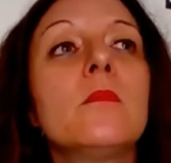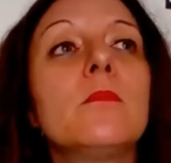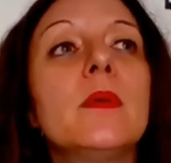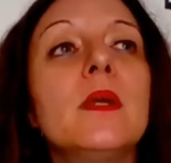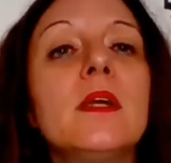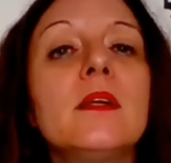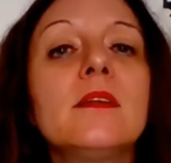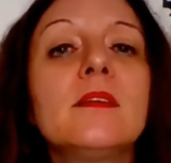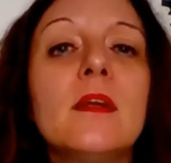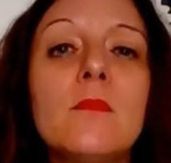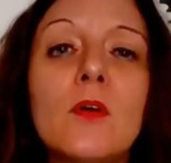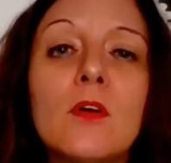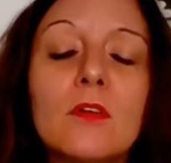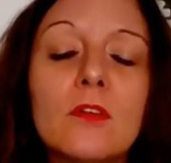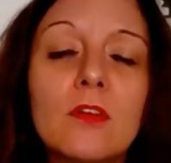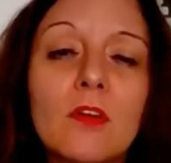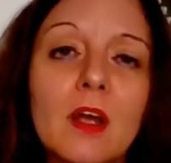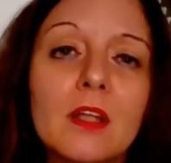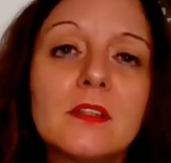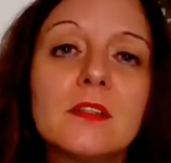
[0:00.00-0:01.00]
being
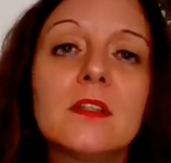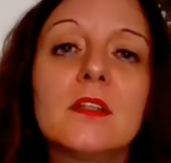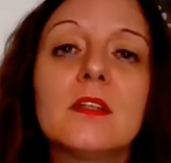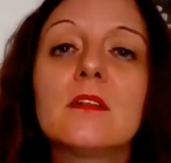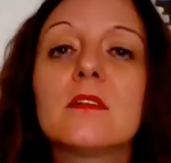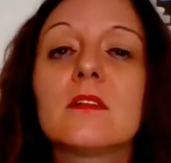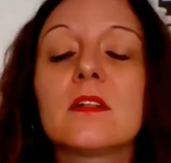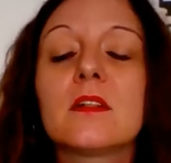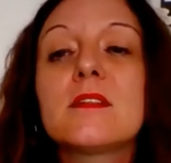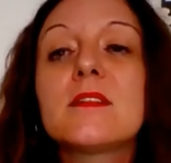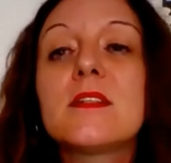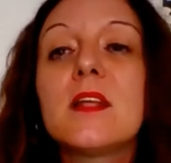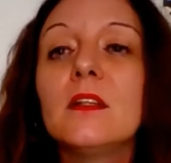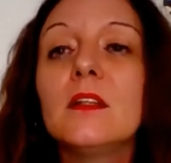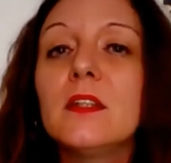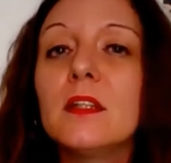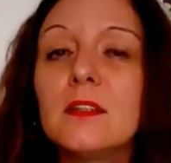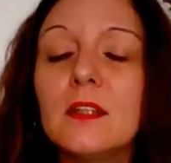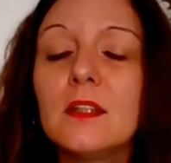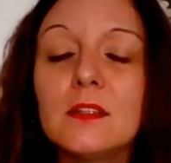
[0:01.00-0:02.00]
democratic,
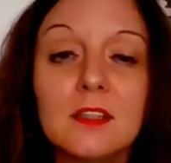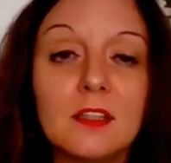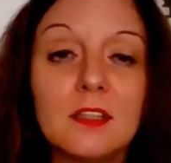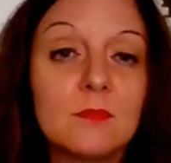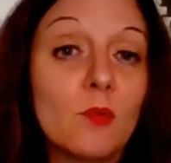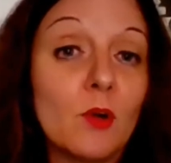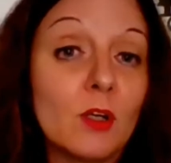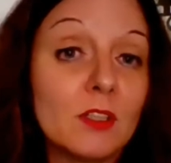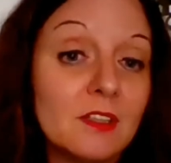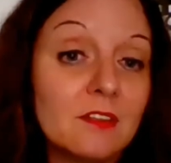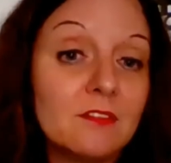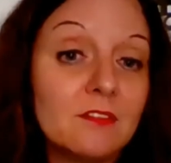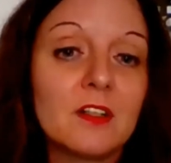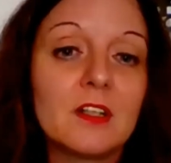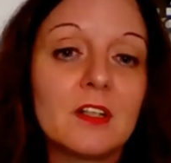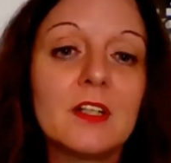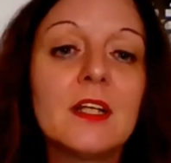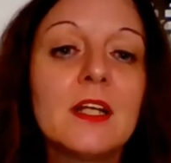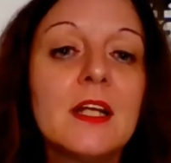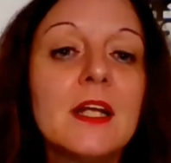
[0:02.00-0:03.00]
consulting the team,
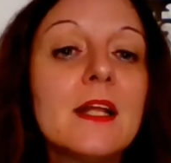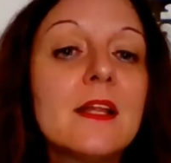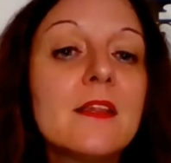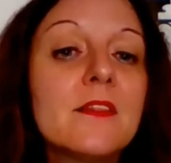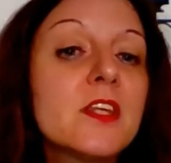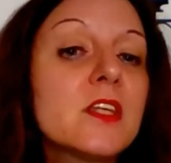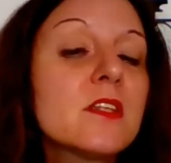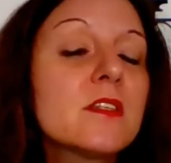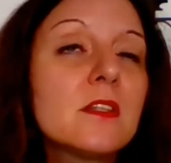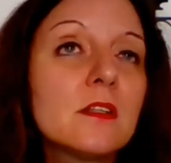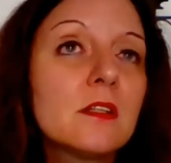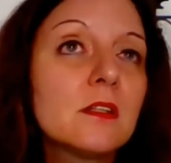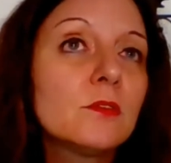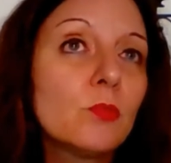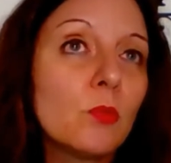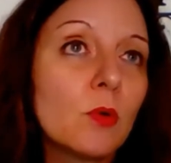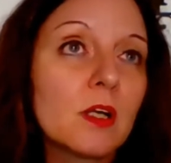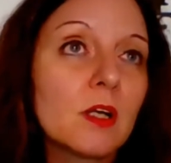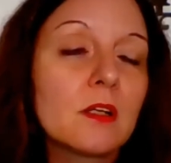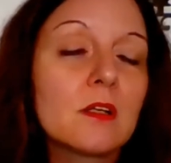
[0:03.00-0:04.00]
whatever, this
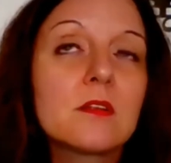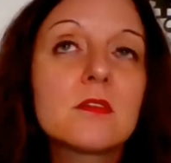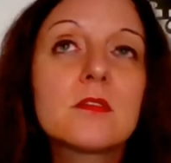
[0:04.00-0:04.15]
didn't work.